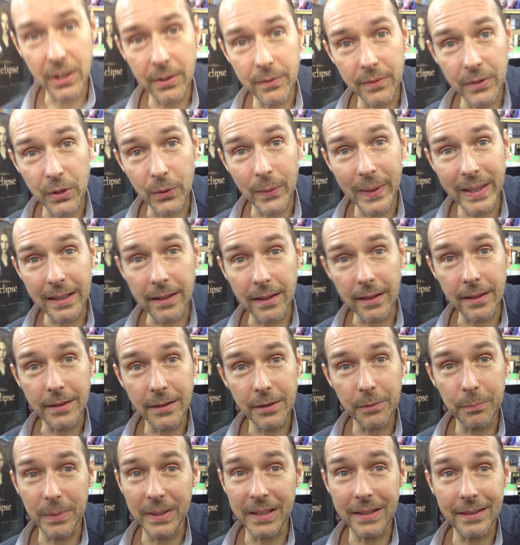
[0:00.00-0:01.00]
over to
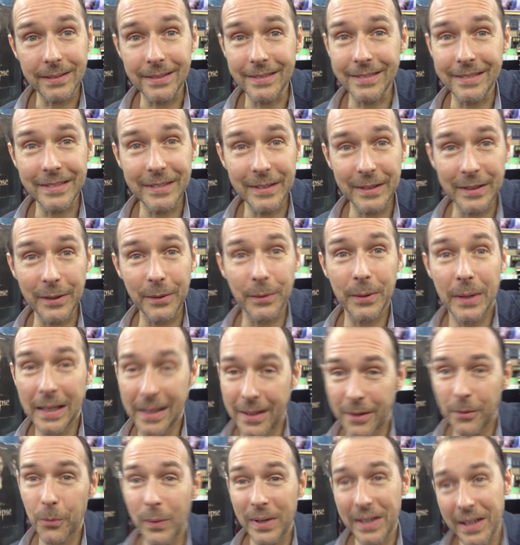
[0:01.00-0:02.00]
England, but he does, you know,
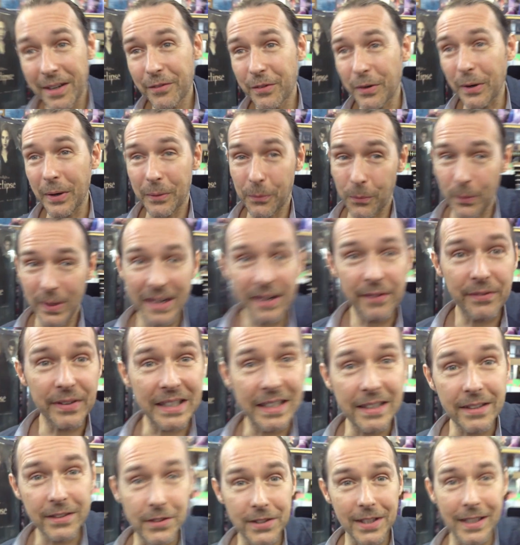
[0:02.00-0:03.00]
huh? Whenever whenever
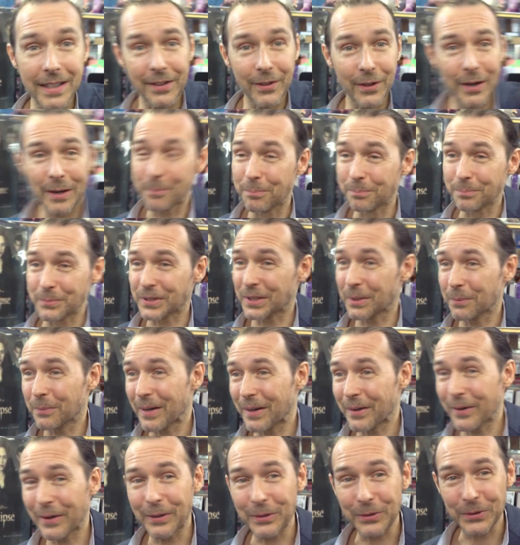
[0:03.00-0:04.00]
he's there, I'm
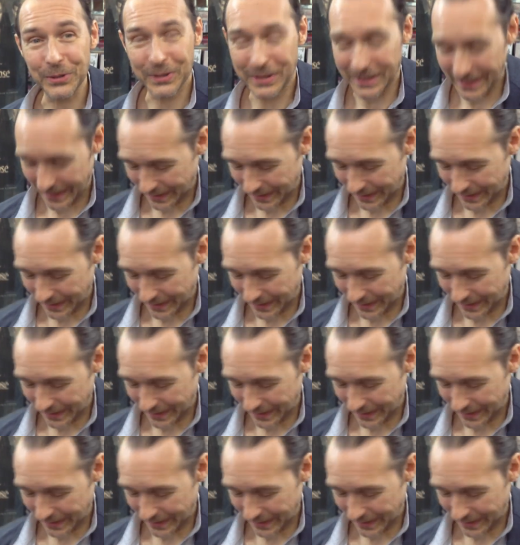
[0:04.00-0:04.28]
somewhere else. So,